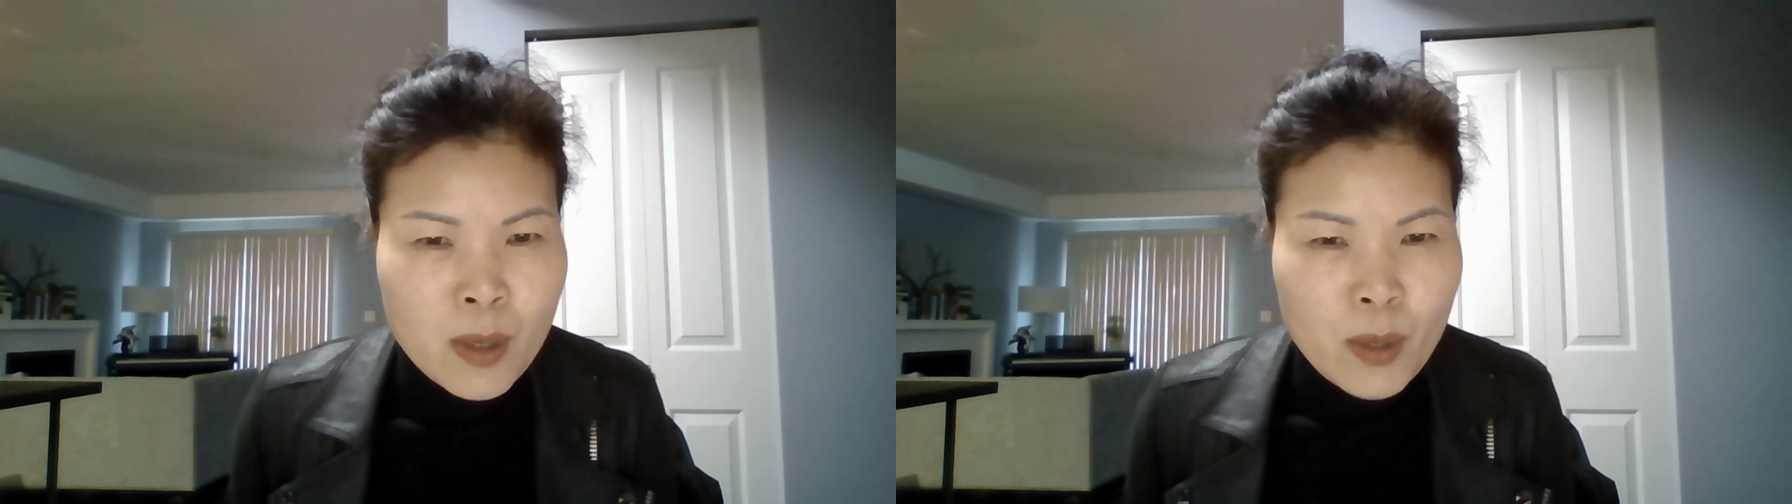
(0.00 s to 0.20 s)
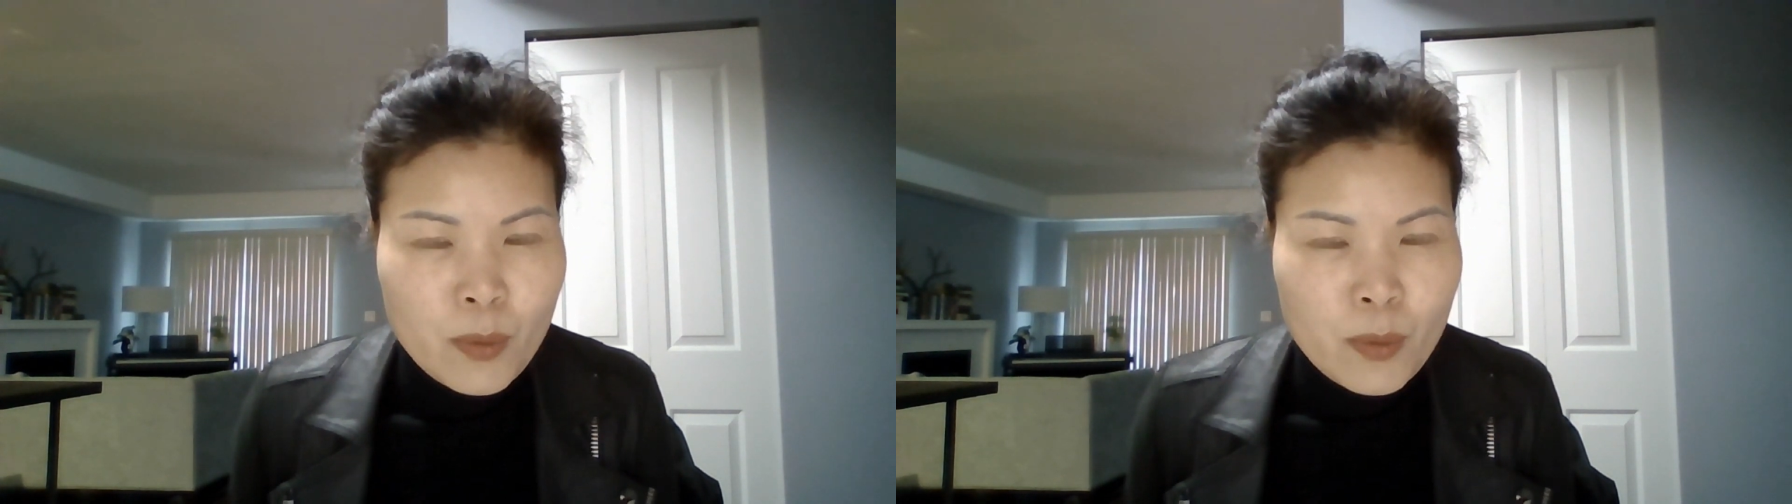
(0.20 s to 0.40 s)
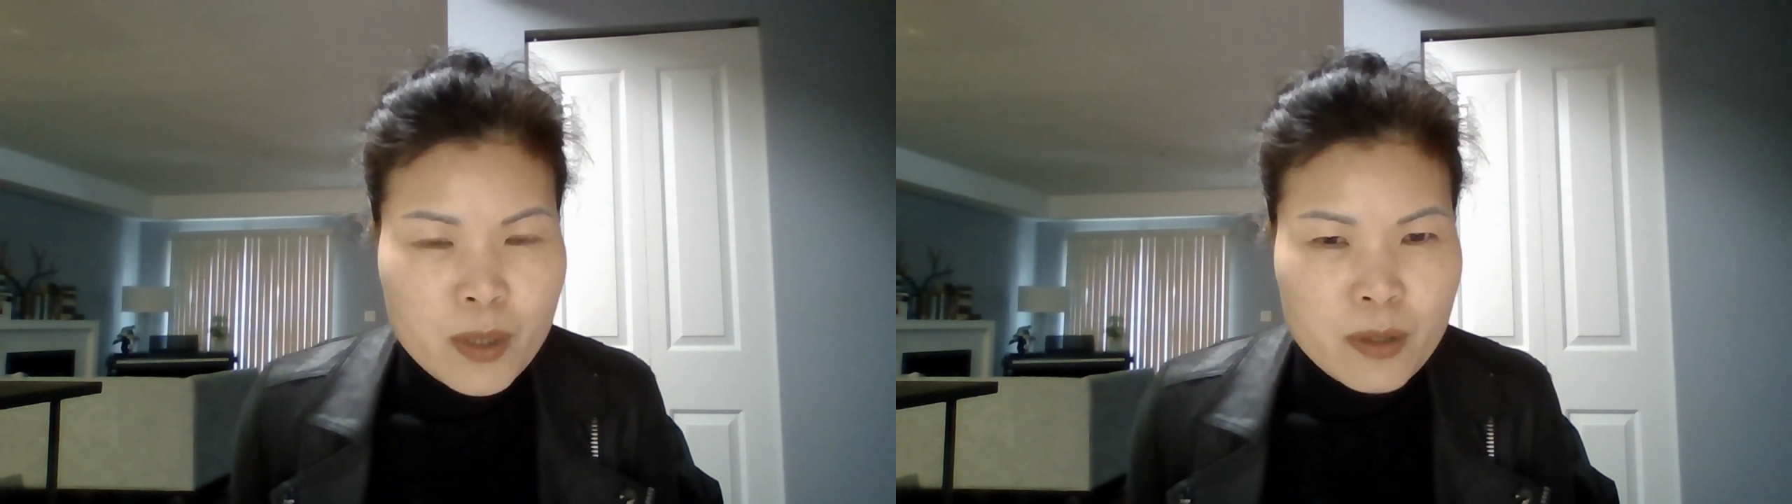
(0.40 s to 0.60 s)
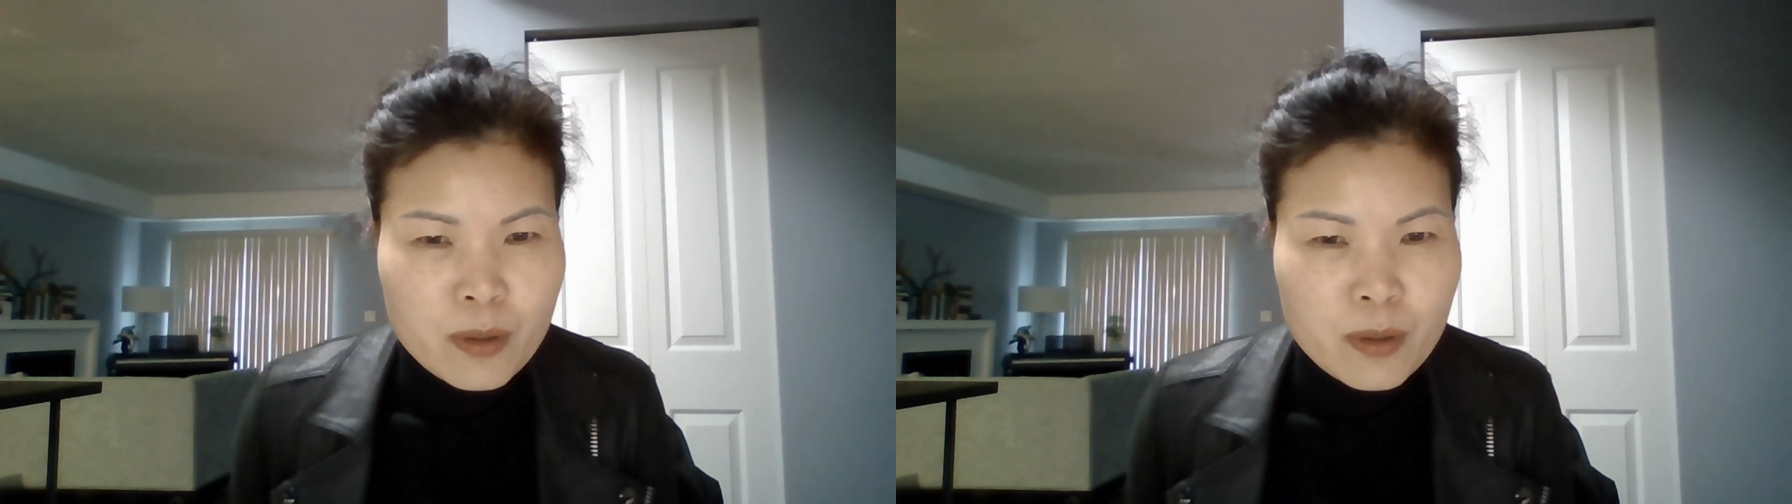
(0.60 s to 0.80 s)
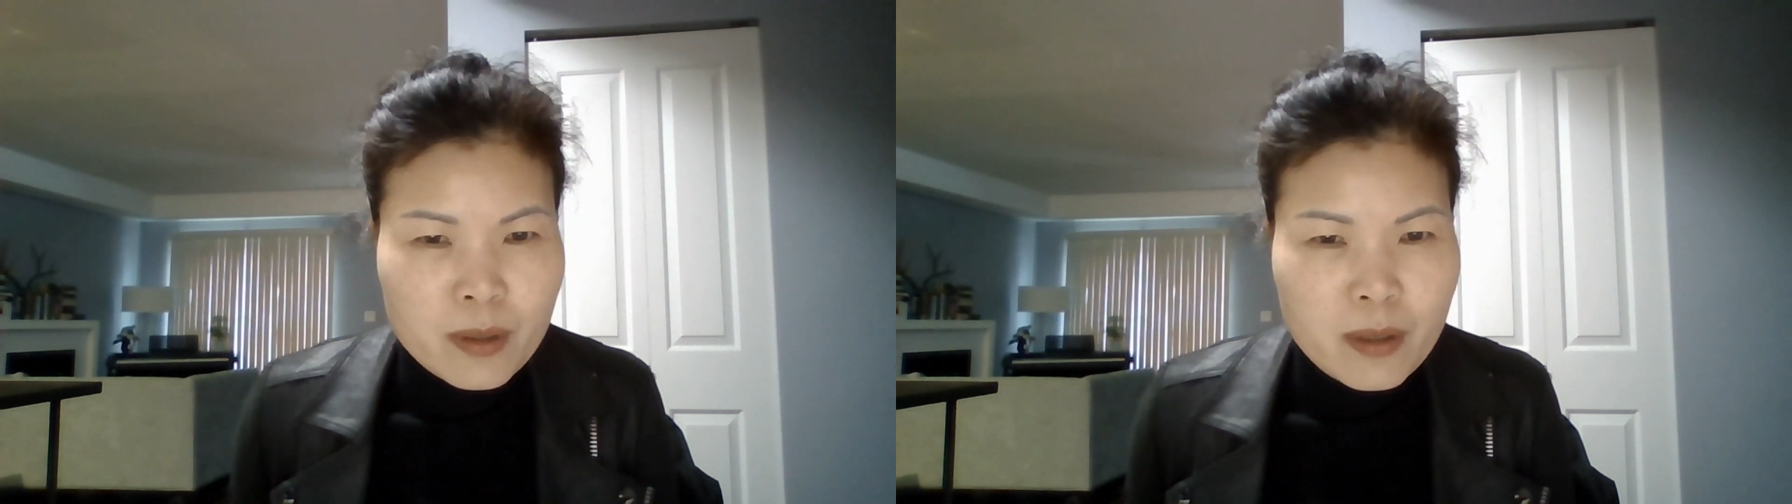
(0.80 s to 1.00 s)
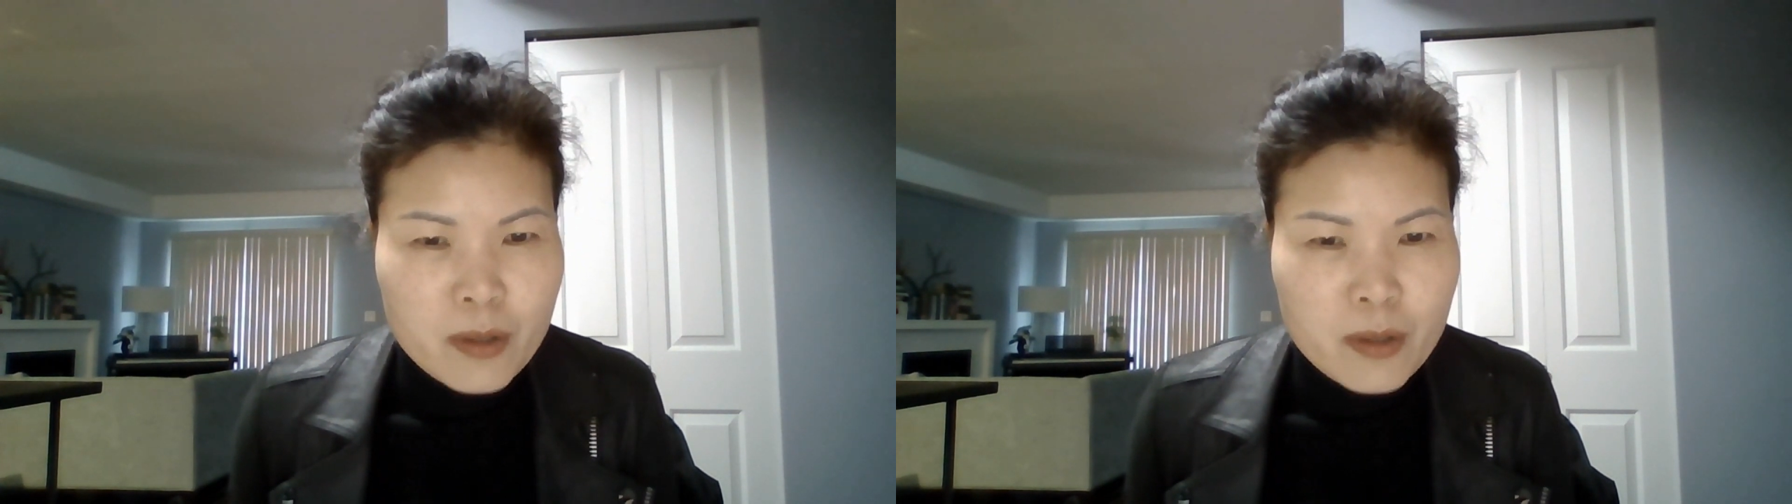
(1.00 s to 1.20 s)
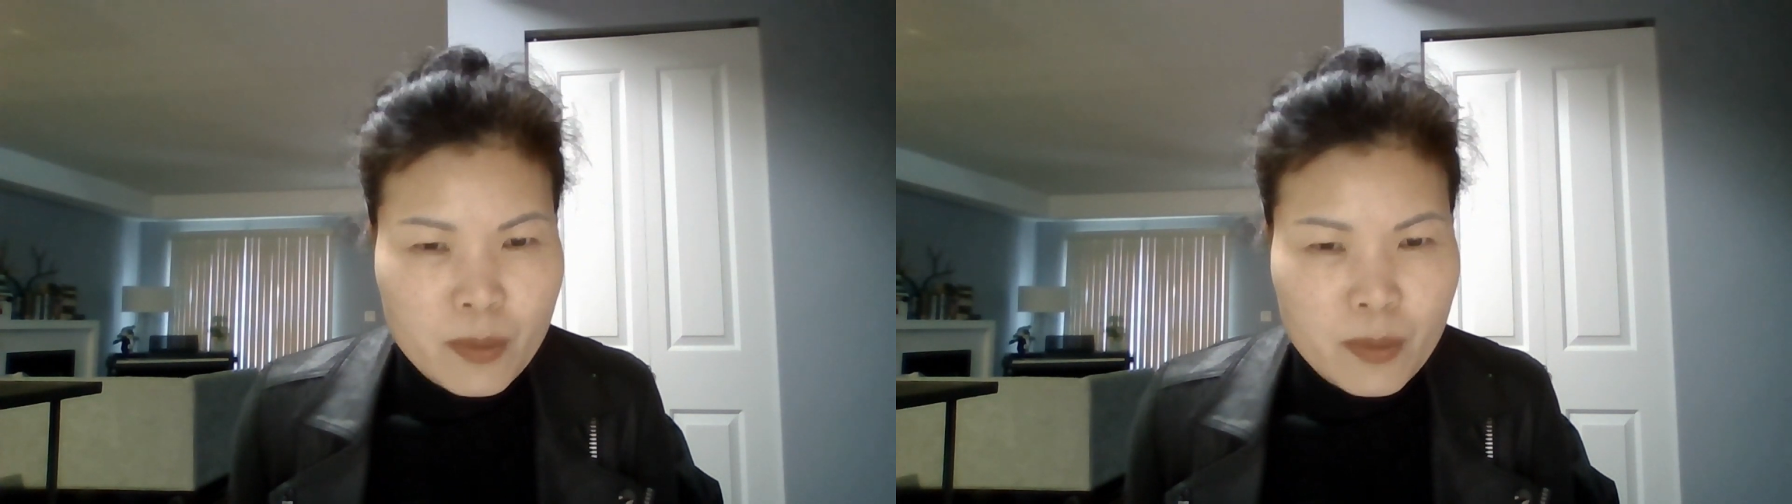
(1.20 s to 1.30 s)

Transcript: which you should be